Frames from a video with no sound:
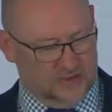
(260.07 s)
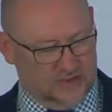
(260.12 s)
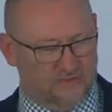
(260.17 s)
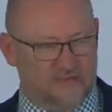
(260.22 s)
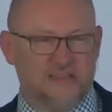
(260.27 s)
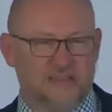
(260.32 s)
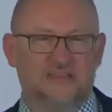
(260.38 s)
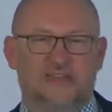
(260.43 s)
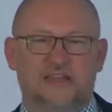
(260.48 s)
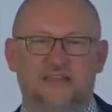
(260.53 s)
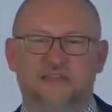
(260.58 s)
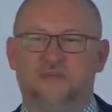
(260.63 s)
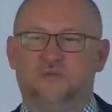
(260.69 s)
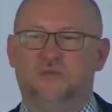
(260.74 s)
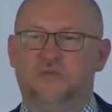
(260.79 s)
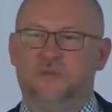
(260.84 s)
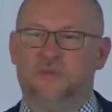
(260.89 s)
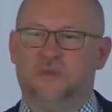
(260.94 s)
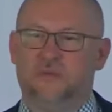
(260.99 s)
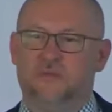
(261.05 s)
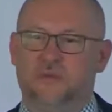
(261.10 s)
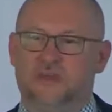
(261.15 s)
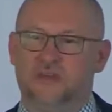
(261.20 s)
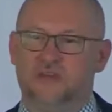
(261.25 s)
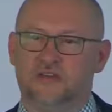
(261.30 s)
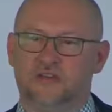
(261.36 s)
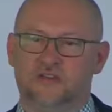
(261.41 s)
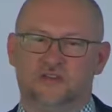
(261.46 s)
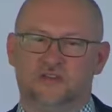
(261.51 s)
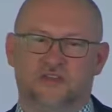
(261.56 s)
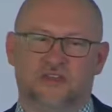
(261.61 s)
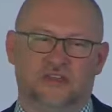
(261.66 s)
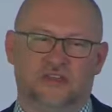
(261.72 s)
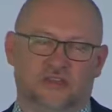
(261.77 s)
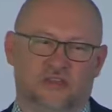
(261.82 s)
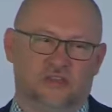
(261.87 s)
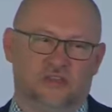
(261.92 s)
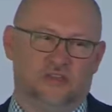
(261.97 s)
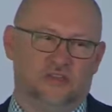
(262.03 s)
That resonated with me because
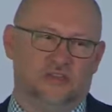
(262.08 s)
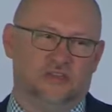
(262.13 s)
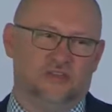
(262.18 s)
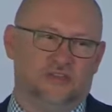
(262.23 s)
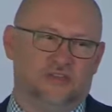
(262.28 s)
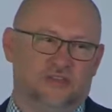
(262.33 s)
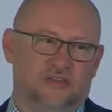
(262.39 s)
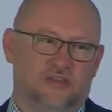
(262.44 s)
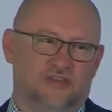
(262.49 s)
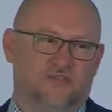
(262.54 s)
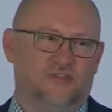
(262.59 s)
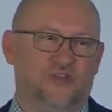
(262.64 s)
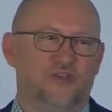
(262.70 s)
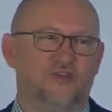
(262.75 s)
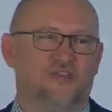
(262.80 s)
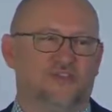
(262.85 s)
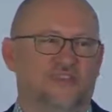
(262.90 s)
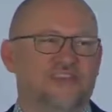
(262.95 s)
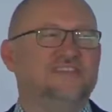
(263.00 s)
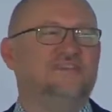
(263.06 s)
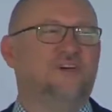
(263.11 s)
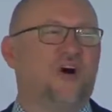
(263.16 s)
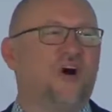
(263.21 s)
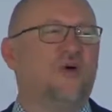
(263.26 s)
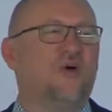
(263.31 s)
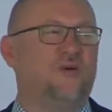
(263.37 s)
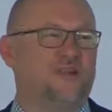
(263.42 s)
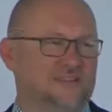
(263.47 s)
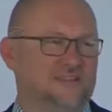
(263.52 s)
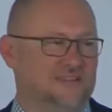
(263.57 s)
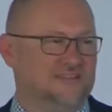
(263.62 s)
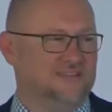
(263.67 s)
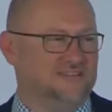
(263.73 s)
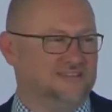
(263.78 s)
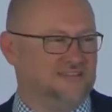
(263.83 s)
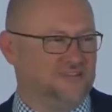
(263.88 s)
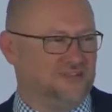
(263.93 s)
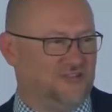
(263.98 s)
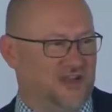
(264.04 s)
the future is
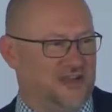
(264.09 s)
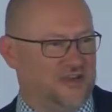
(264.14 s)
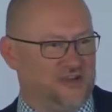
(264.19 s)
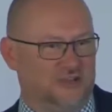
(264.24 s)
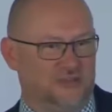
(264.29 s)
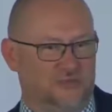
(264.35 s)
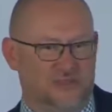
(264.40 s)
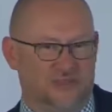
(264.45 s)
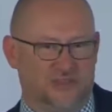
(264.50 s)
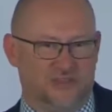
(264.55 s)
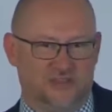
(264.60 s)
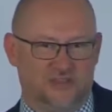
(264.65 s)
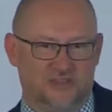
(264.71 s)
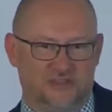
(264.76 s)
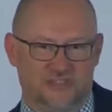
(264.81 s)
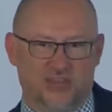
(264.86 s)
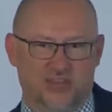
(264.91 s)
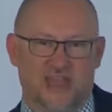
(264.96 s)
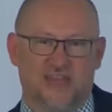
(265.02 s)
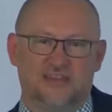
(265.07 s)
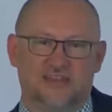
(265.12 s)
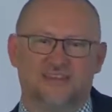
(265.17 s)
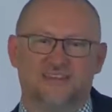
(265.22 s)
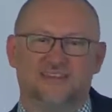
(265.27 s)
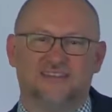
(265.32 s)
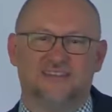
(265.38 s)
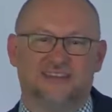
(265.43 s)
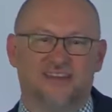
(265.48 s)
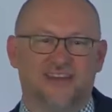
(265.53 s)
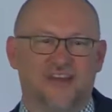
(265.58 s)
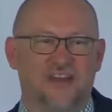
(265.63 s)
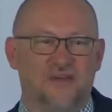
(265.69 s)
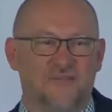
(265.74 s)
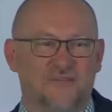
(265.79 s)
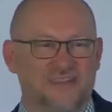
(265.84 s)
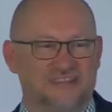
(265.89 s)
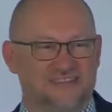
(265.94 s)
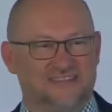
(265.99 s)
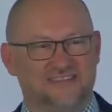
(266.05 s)
always shrouded with shade.
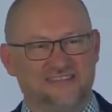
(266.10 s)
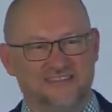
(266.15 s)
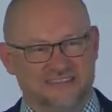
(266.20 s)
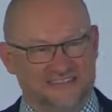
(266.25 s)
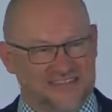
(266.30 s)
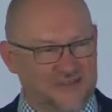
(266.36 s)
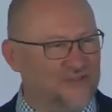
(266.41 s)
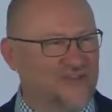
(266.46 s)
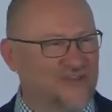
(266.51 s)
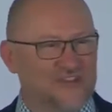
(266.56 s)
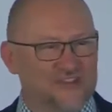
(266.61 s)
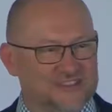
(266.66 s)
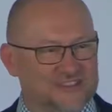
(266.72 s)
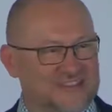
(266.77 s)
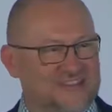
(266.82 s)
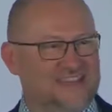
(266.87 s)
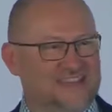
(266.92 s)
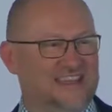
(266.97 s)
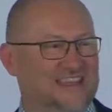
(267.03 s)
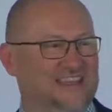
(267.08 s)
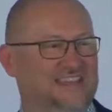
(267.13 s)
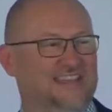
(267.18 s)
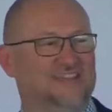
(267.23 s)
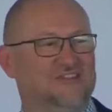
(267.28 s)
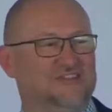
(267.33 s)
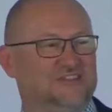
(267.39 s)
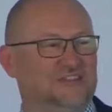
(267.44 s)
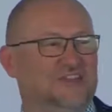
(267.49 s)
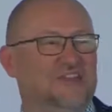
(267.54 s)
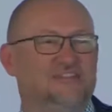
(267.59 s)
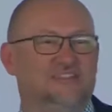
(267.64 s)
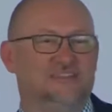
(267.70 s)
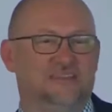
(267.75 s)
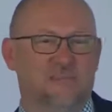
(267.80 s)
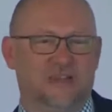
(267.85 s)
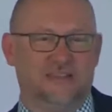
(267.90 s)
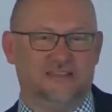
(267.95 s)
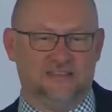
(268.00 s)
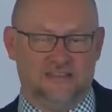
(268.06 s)
It's difficult to see. The
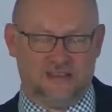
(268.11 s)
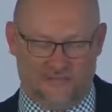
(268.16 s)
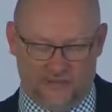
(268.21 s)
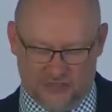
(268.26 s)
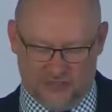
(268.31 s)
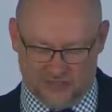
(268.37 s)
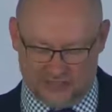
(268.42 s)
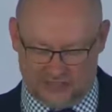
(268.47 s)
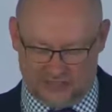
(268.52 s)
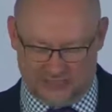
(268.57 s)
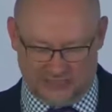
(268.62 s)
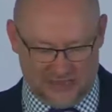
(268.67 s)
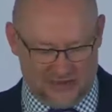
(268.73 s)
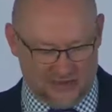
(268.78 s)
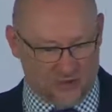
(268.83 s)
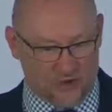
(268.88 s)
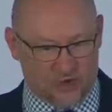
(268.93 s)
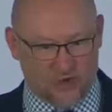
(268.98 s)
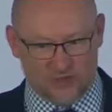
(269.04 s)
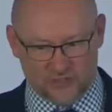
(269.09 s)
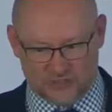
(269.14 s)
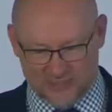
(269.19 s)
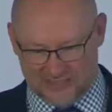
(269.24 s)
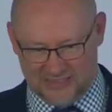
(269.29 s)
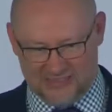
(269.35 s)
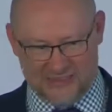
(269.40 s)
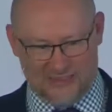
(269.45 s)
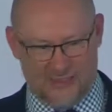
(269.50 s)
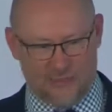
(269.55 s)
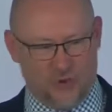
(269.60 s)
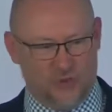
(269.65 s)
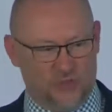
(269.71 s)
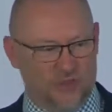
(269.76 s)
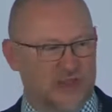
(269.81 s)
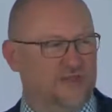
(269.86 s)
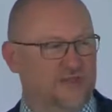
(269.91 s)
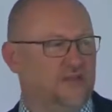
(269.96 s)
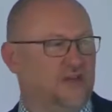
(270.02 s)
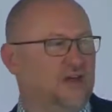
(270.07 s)
uncertainty makes it difficult to see. And of course, this year more
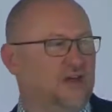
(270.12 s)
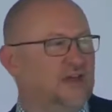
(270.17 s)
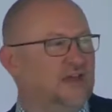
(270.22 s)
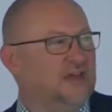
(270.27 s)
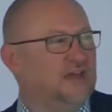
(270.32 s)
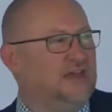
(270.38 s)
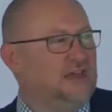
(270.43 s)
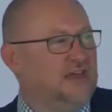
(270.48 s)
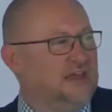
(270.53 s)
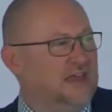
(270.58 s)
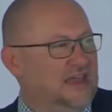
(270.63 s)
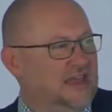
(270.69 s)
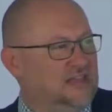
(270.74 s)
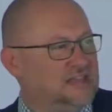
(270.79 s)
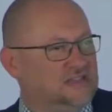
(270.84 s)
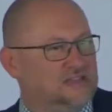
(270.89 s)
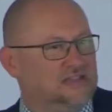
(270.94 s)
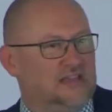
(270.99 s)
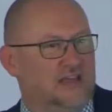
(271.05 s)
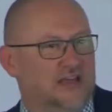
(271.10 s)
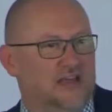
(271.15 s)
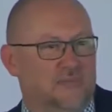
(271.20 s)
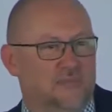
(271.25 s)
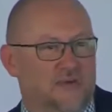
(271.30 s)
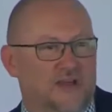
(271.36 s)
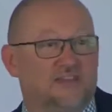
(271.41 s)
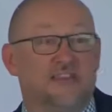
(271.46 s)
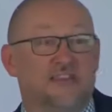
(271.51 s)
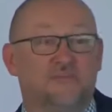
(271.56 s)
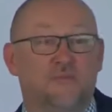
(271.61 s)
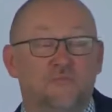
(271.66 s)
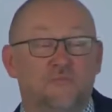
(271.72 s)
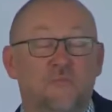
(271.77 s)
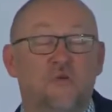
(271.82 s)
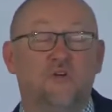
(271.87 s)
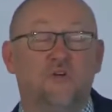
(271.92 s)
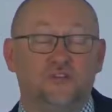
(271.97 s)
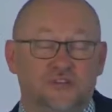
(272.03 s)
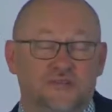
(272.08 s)
than ever, it's perhaps even
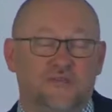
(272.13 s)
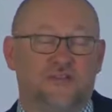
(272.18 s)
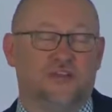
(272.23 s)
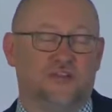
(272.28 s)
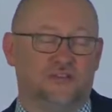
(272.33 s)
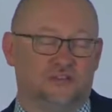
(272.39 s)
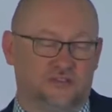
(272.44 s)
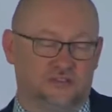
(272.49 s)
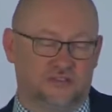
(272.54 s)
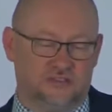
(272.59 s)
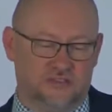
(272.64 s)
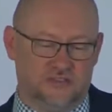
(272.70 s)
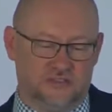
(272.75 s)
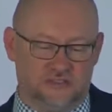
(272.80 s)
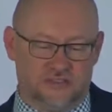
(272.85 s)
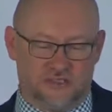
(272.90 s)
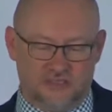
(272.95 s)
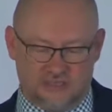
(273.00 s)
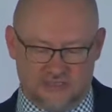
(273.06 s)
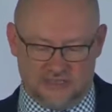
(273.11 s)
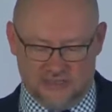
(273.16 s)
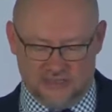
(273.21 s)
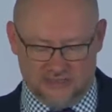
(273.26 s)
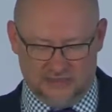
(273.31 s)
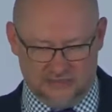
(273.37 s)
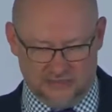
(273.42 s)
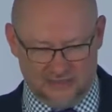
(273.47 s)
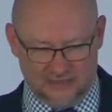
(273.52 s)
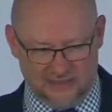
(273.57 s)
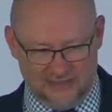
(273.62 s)
more difficult to see.